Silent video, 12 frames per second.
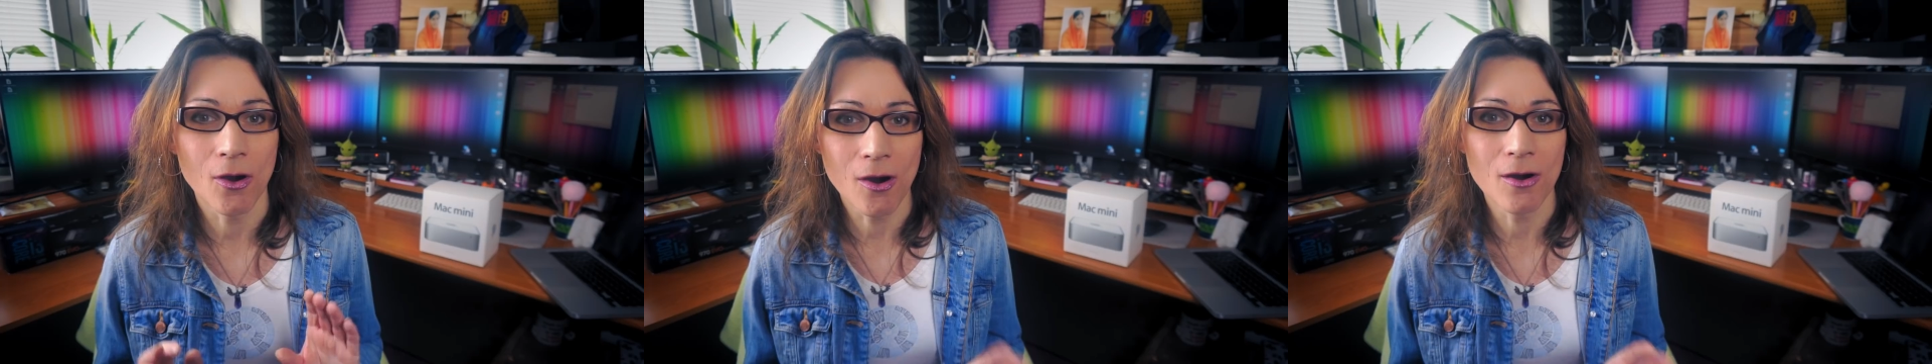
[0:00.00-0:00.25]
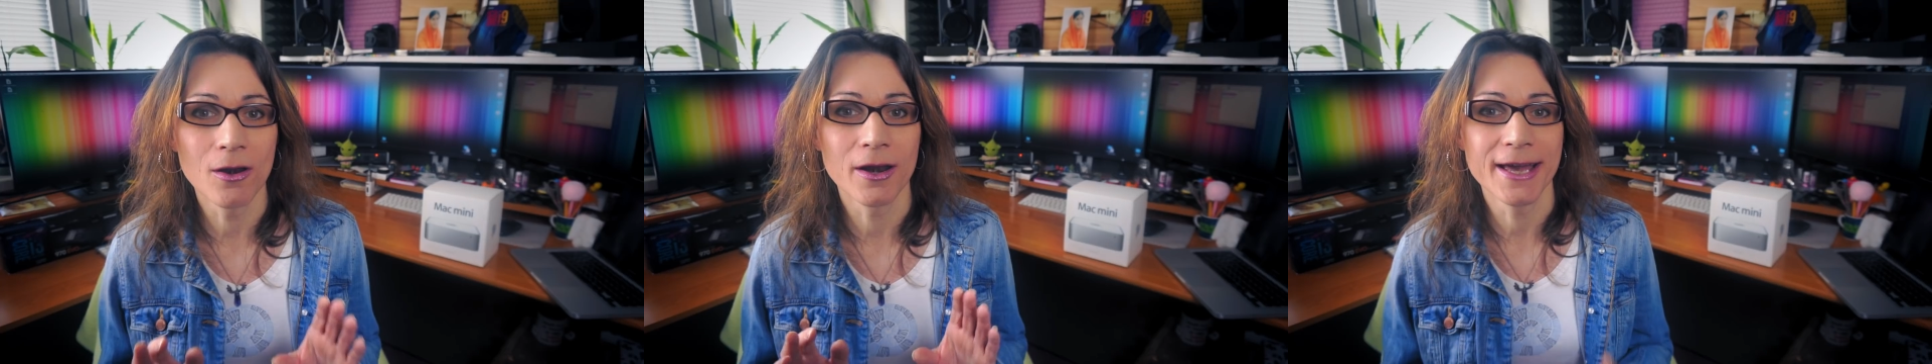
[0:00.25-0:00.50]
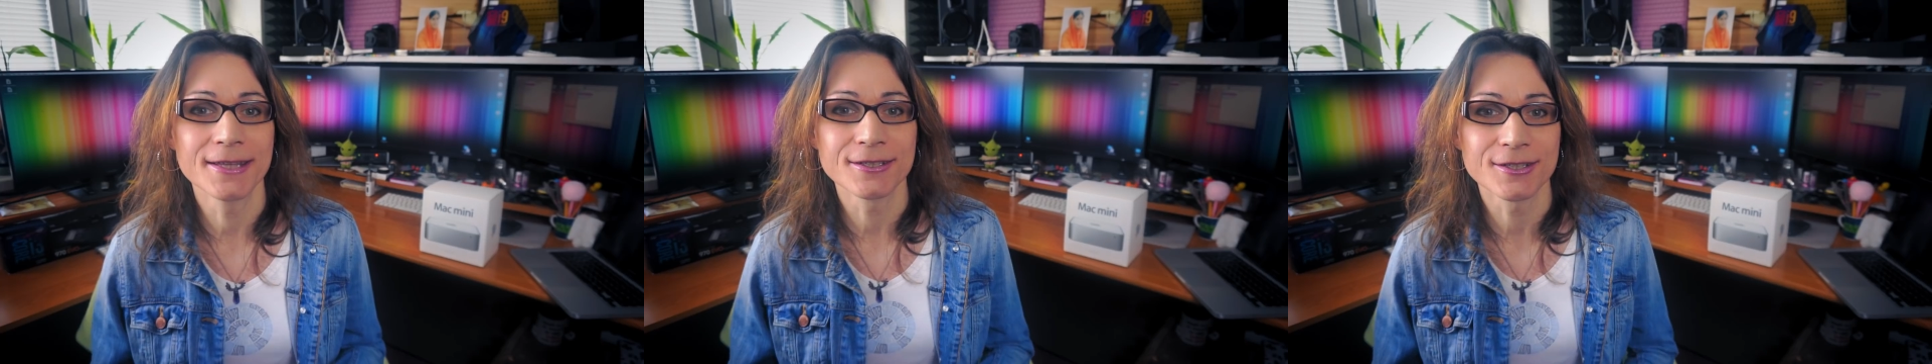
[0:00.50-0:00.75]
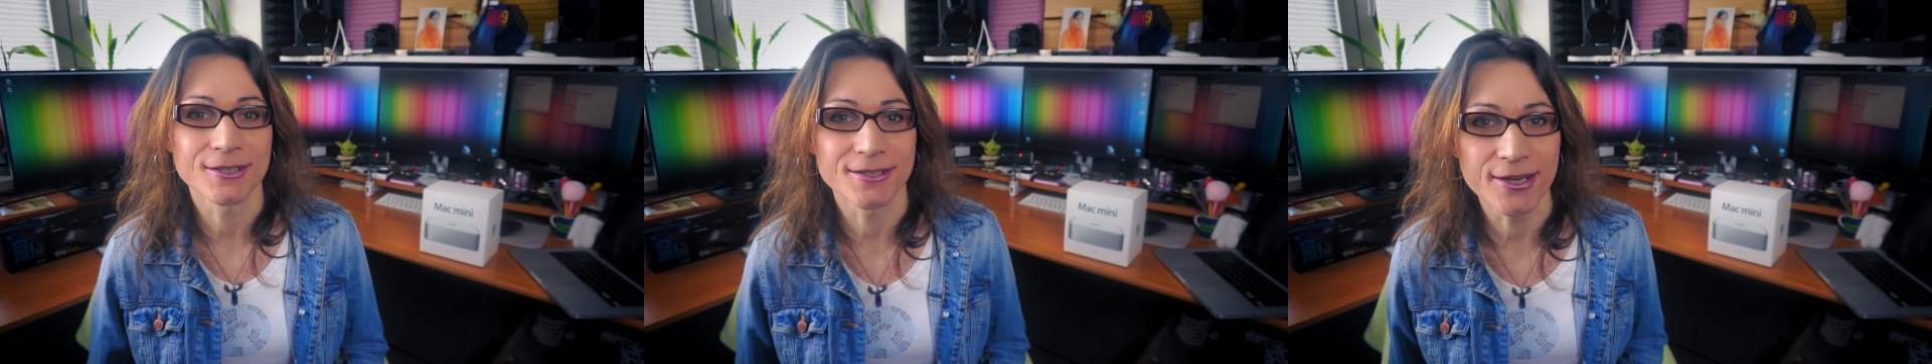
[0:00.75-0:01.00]
all
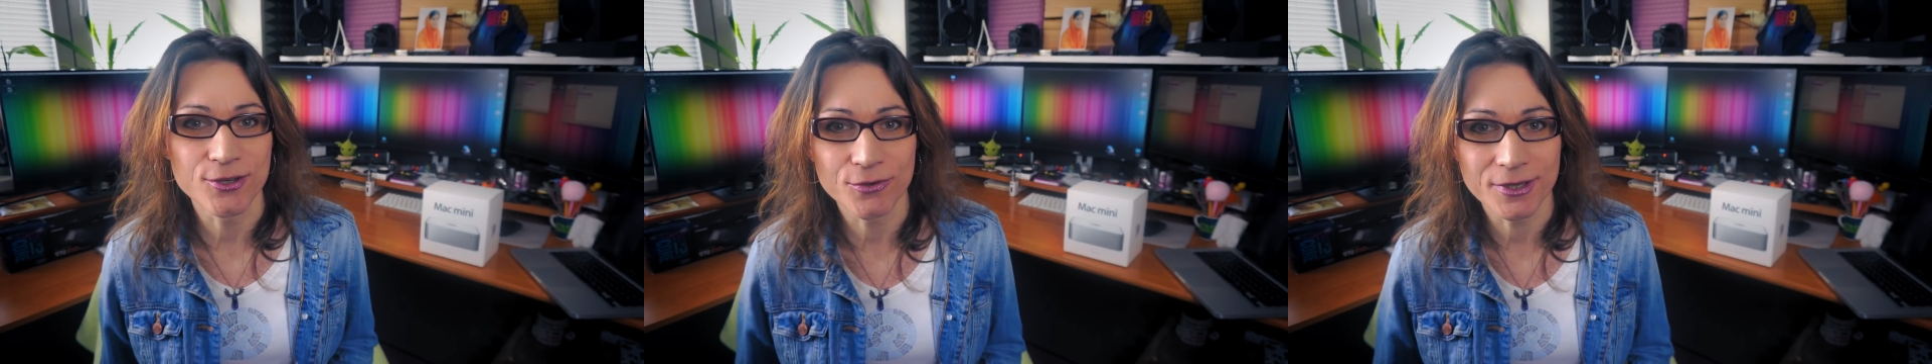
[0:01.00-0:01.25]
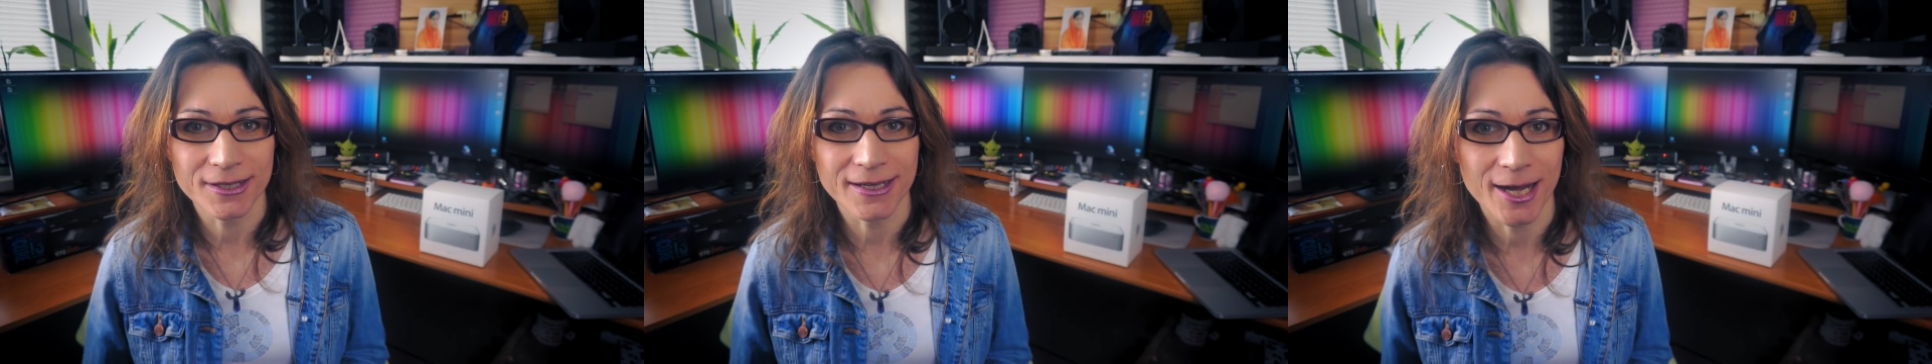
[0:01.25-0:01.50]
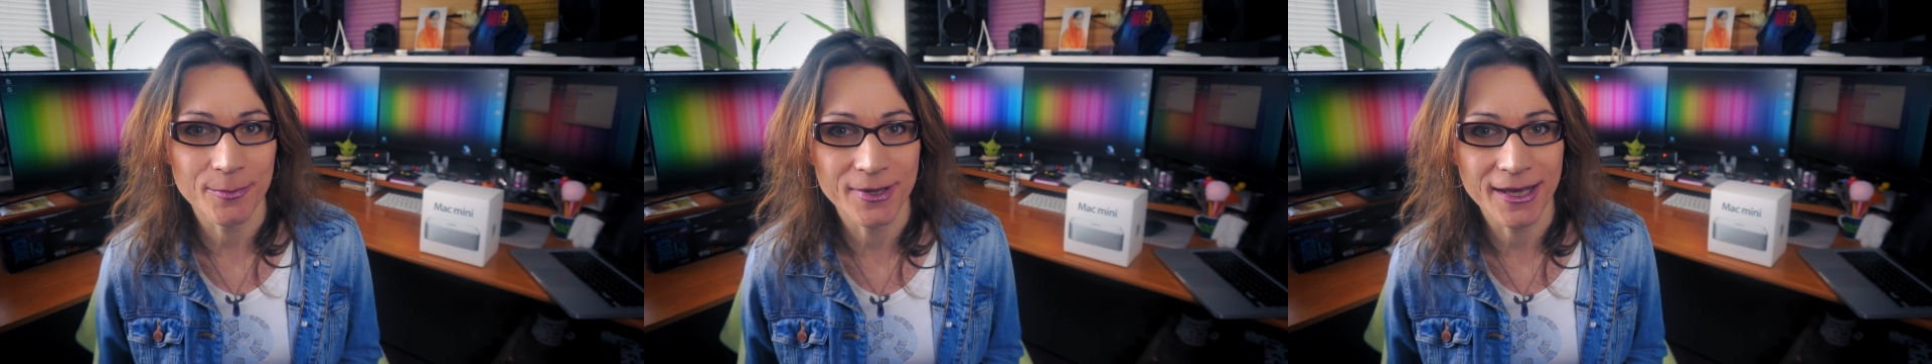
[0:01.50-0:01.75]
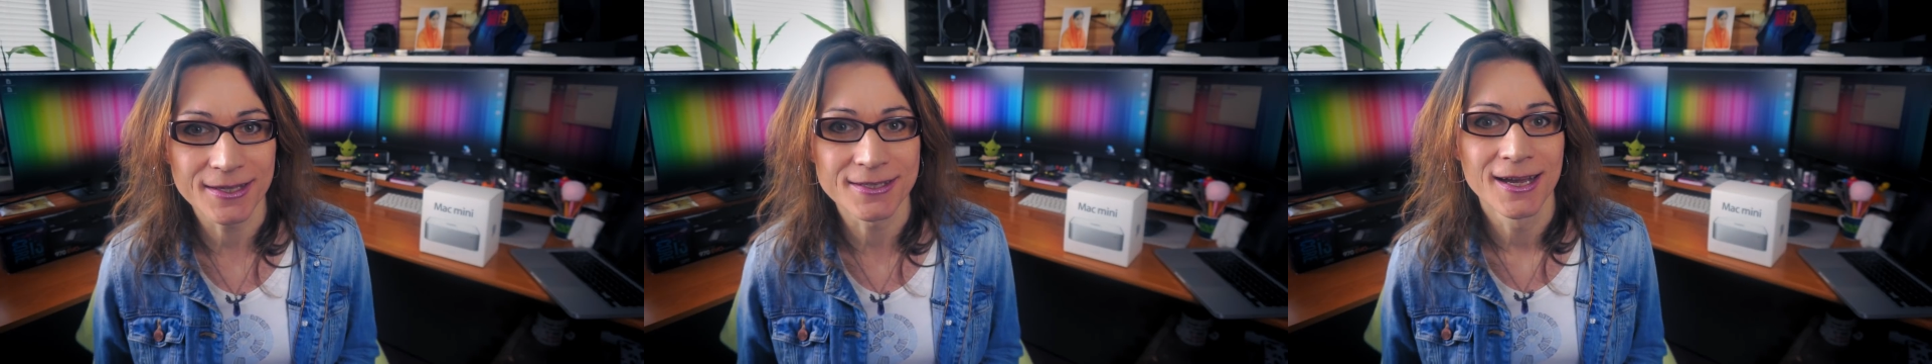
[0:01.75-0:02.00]
latest security
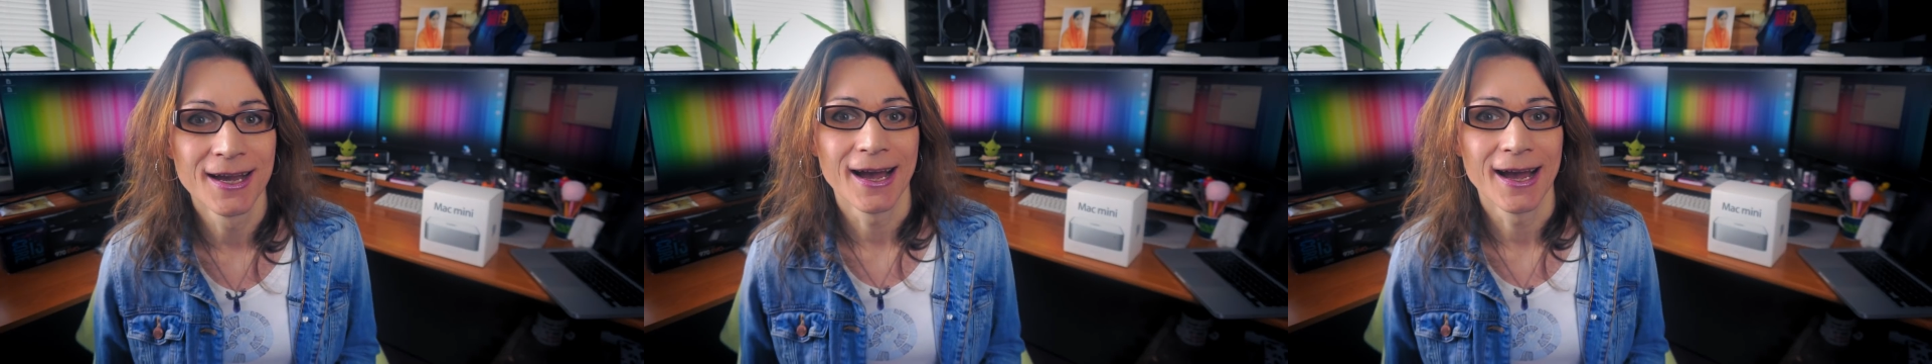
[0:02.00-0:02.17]
updates